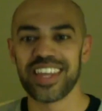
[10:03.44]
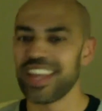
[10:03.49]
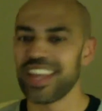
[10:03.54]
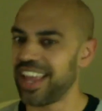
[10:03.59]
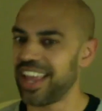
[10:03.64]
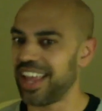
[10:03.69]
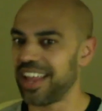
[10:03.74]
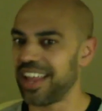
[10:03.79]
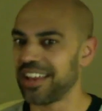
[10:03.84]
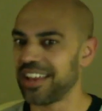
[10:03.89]

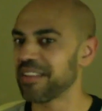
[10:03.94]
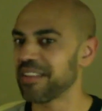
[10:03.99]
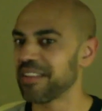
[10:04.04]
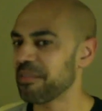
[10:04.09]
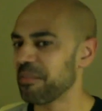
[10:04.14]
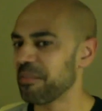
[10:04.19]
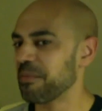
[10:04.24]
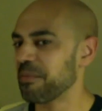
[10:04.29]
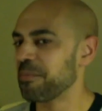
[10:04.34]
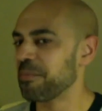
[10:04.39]
and
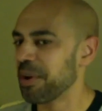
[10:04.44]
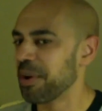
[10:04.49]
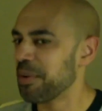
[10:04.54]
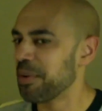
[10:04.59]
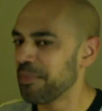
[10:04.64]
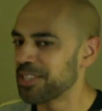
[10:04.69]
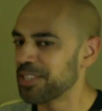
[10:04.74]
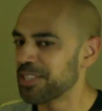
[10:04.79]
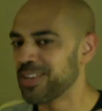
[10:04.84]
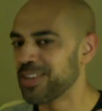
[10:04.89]
pretty
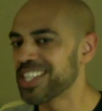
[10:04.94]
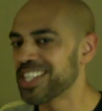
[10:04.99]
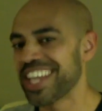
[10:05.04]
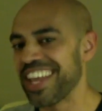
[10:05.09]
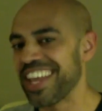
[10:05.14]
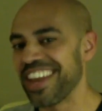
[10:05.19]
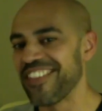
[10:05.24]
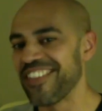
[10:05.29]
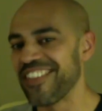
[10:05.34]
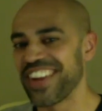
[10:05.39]
much risk it
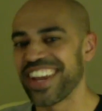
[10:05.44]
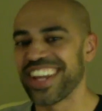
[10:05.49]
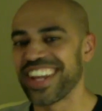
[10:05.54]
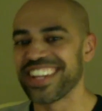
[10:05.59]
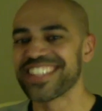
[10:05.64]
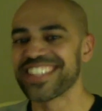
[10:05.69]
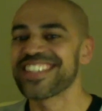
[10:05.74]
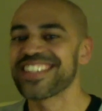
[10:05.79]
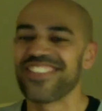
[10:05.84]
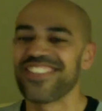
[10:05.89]
if you're going to
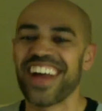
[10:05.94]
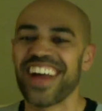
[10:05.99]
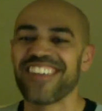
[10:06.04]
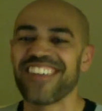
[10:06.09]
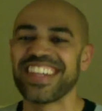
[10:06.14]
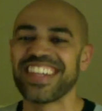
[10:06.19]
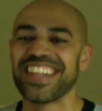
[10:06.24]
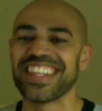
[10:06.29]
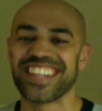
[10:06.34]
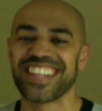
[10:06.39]
survive in
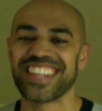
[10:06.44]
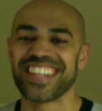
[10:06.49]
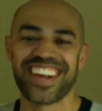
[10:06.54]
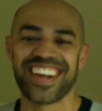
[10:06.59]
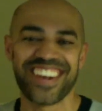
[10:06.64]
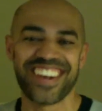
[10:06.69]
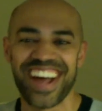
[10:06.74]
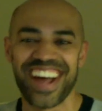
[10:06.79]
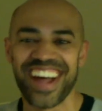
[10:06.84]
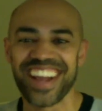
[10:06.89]
this thing or
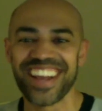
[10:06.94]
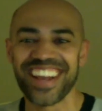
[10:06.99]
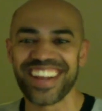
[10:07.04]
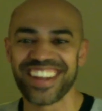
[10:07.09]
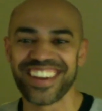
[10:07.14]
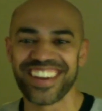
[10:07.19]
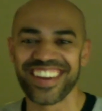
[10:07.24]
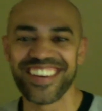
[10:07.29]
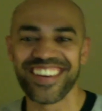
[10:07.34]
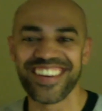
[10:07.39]
not, you
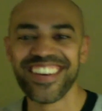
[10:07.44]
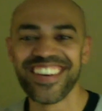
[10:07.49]
know?